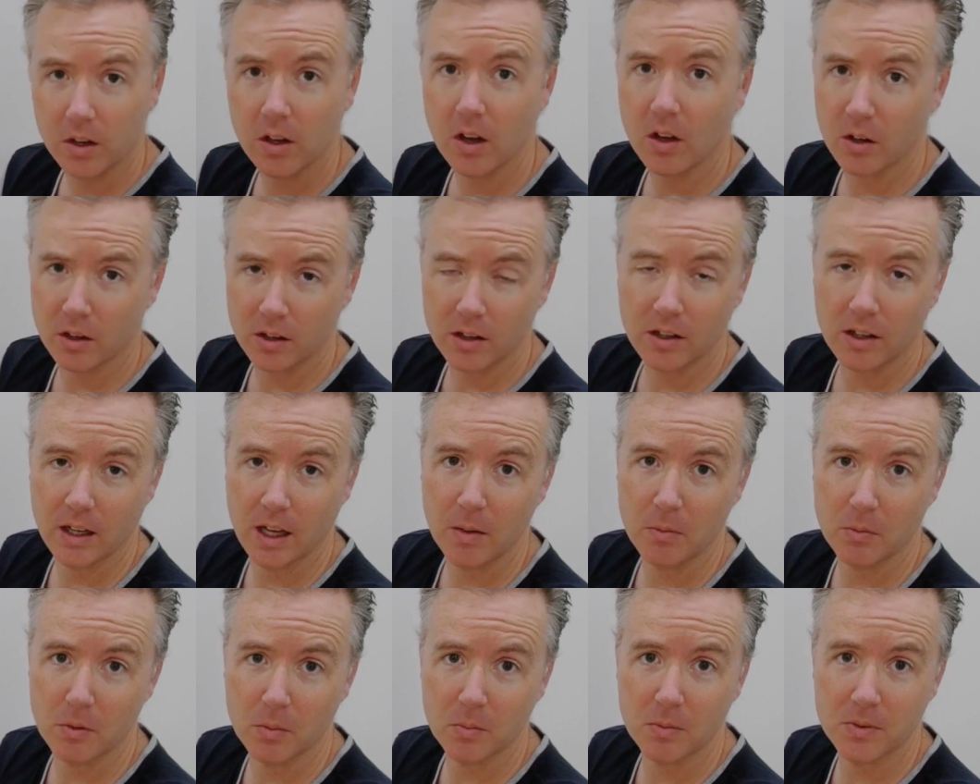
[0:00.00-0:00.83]
We're going to
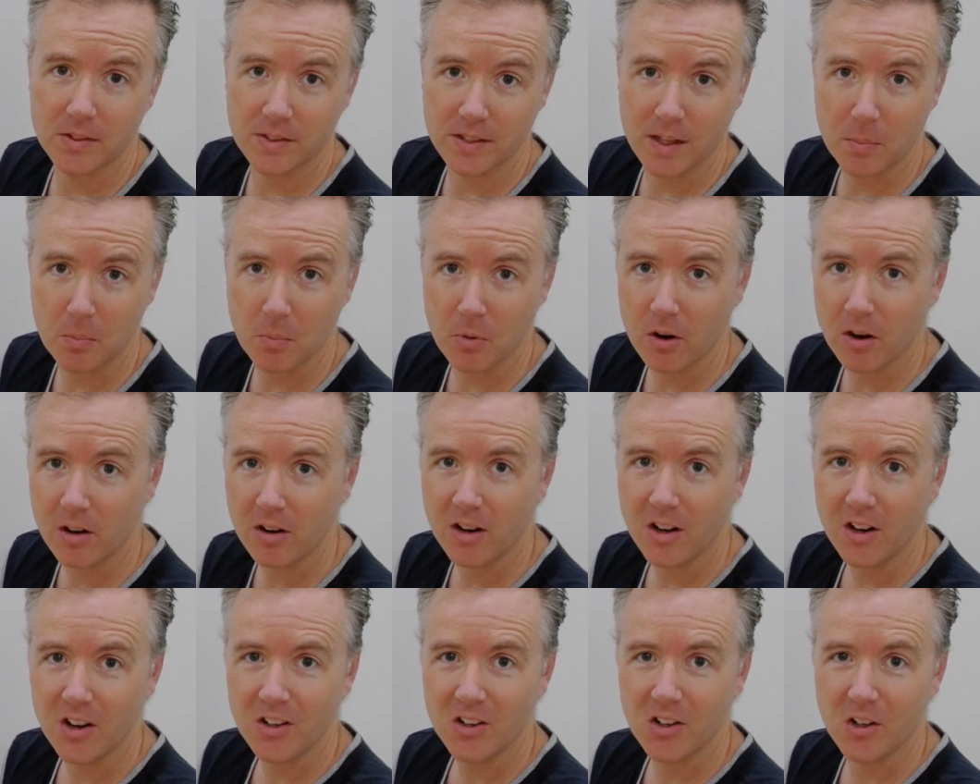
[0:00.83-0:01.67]
keep them
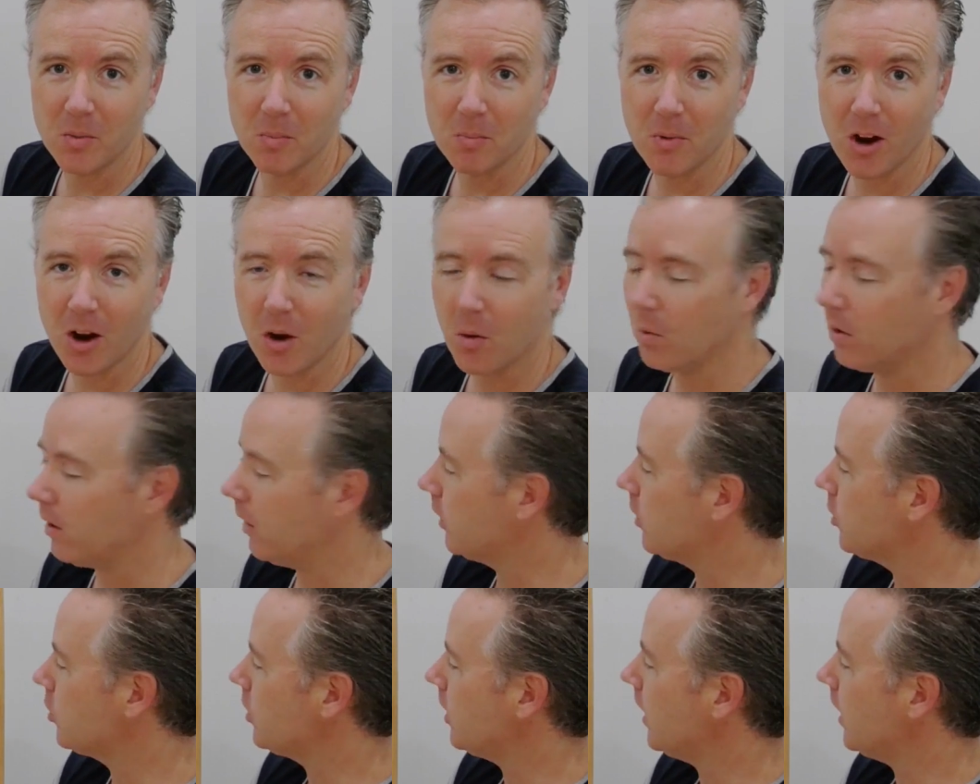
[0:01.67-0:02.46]
separate. You might want to